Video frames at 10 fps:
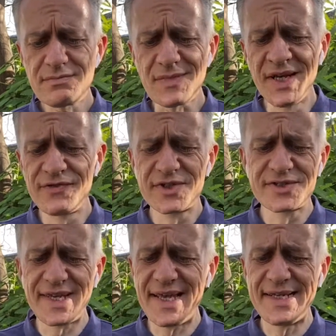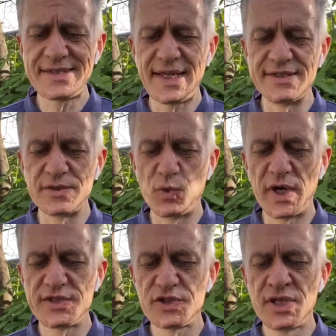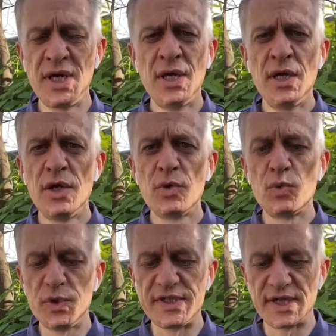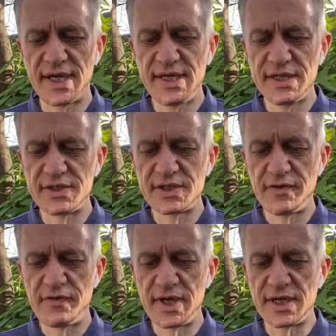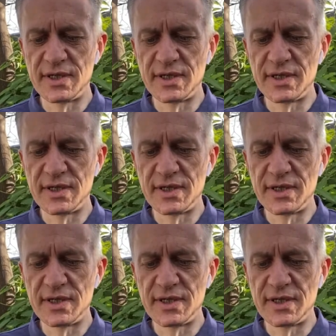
If there is any sense in which we delight in suffering,